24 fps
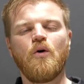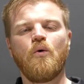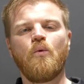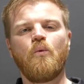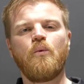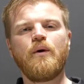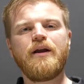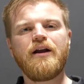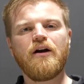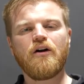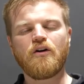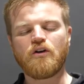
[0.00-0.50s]

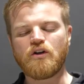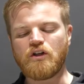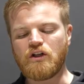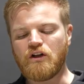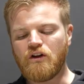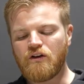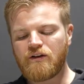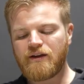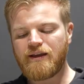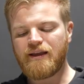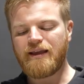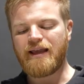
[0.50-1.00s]
we are
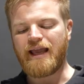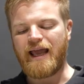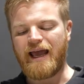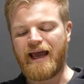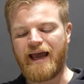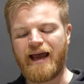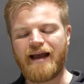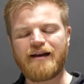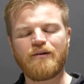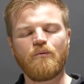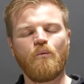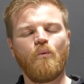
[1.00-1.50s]
looking
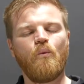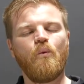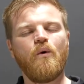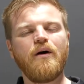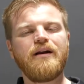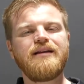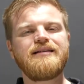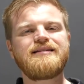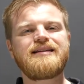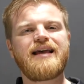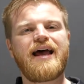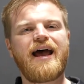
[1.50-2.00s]
at
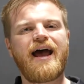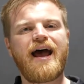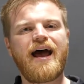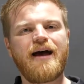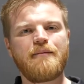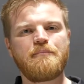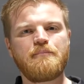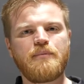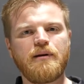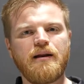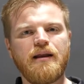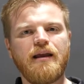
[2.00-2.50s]
what is
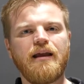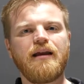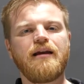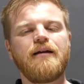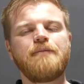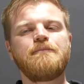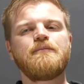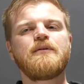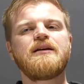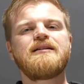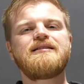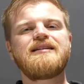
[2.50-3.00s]
happening
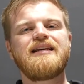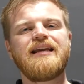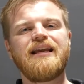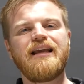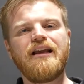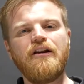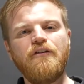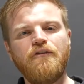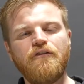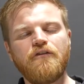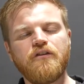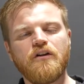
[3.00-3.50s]
to
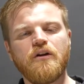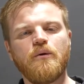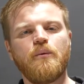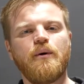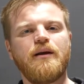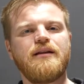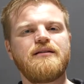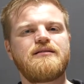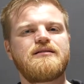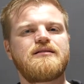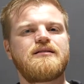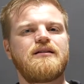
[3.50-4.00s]

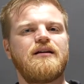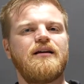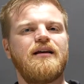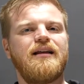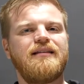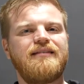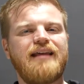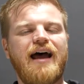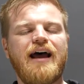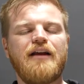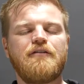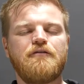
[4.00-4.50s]
influence
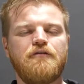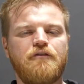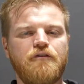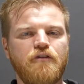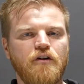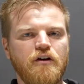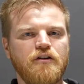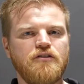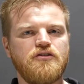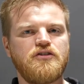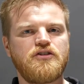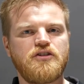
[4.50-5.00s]
that
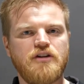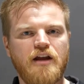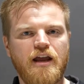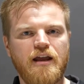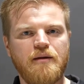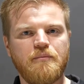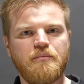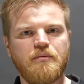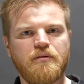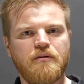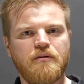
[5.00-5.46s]
foot shape.